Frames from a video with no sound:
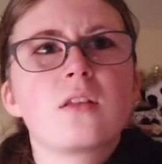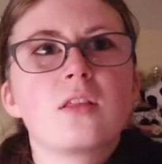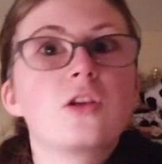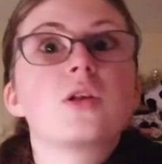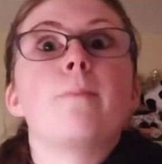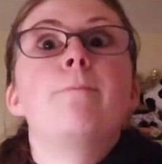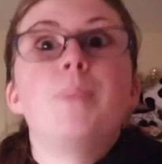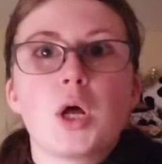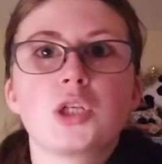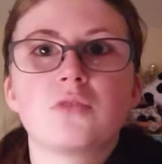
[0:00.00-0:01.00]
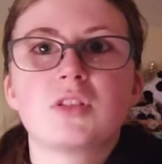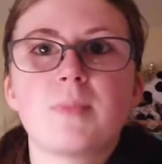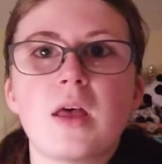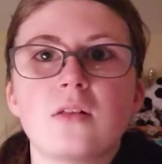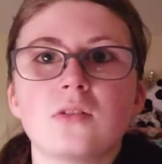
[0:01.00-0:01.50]
there's a bunch of
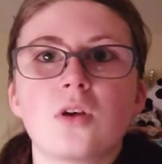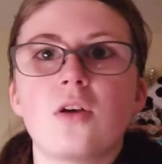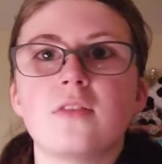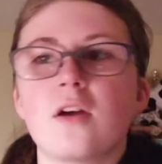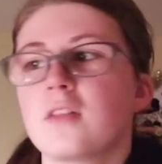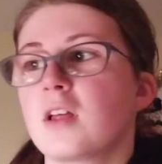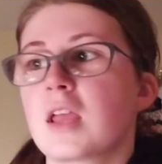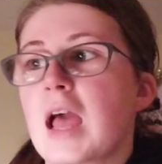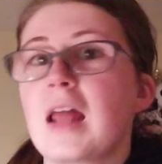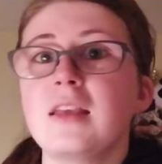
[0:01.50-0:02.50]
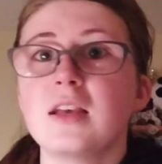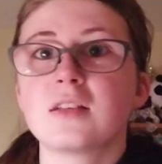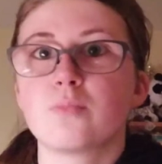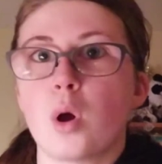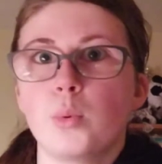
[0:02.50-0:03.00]
smells out there that Cali has
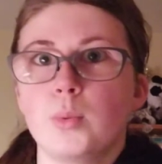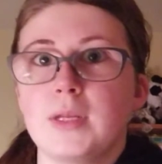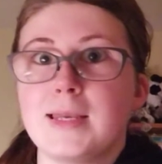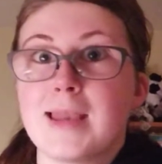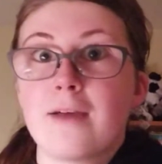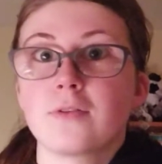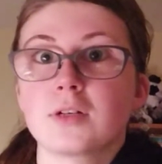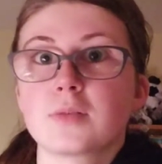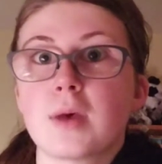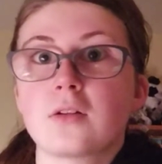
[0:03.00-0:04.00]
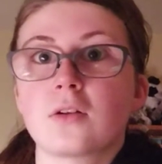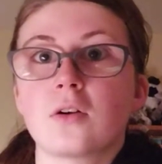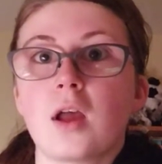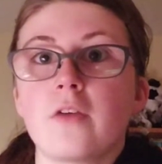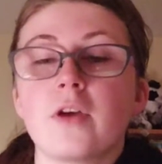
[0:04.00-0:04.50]
probably never smelt in her
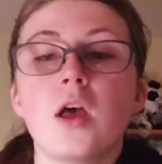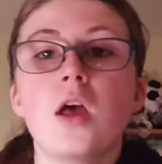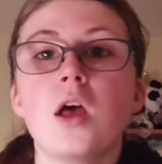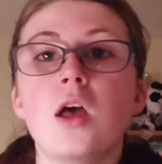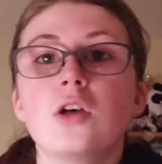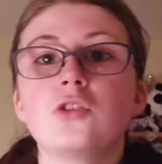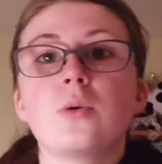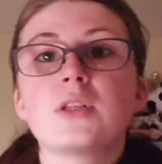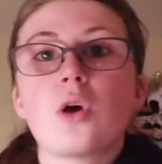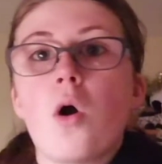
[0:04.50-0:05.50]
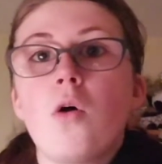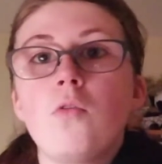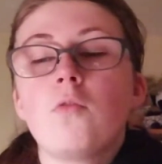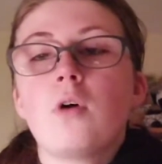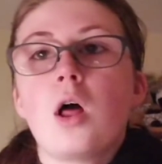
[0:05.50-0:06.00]
life. So it's
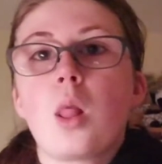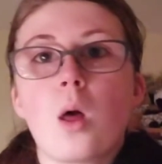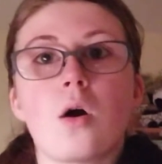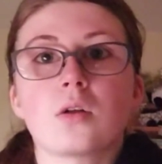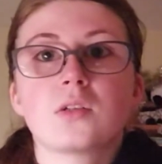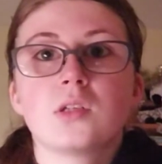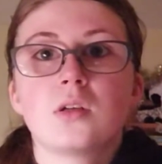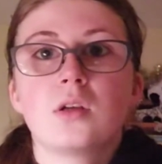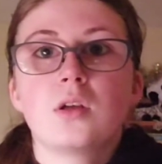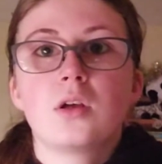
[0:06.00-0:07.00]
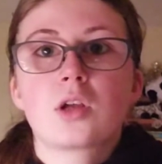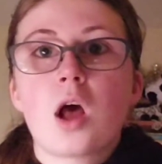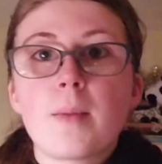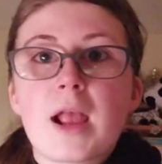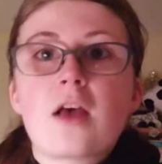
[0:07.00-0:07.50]
all a lot
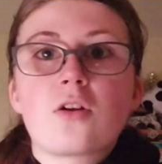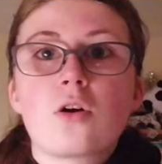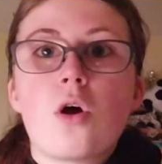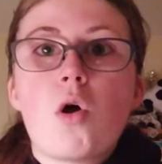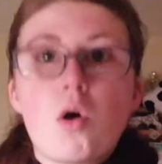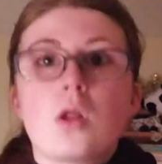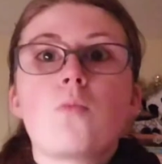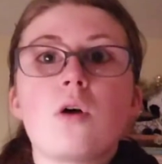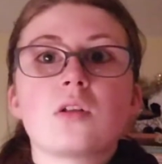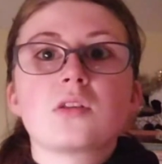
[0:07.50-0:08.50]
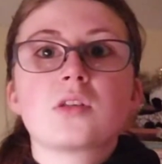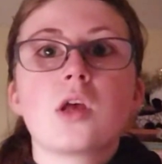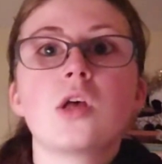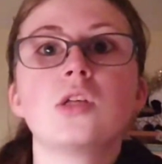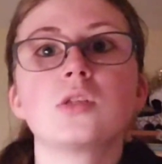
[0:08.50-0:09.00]
coming at her all at once.
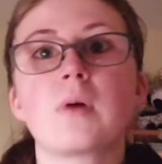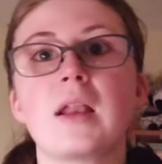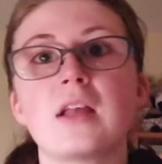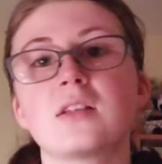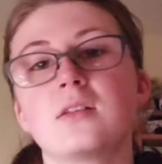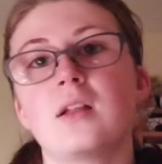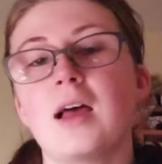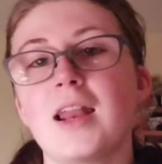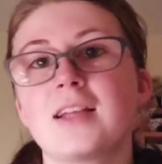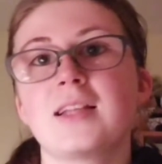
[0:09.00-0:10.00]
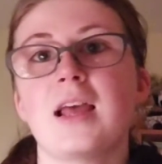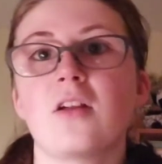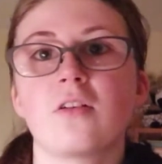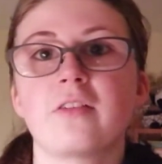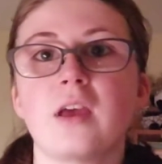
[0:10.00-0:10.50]
So I like to let
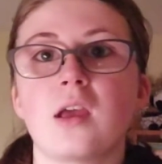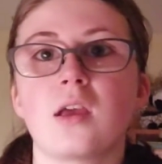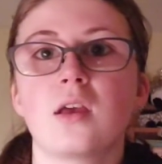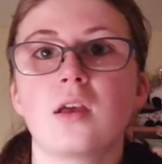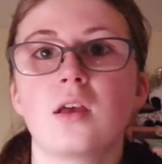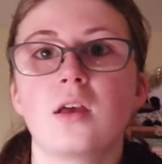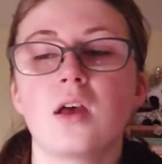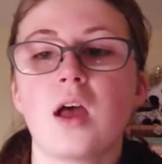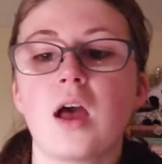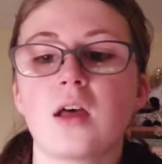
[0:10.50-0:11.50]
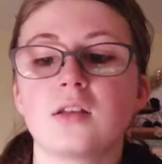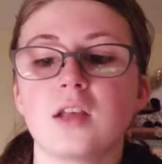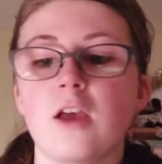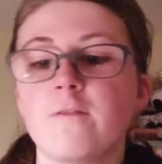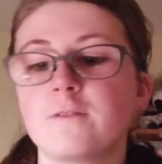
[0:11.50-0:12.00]
her think. And
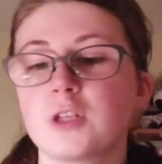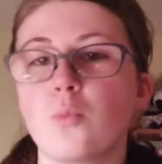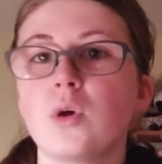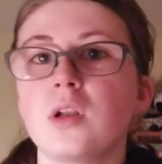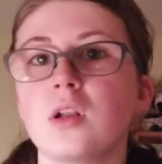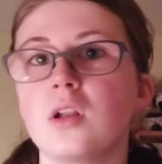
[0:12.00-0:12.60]
if someone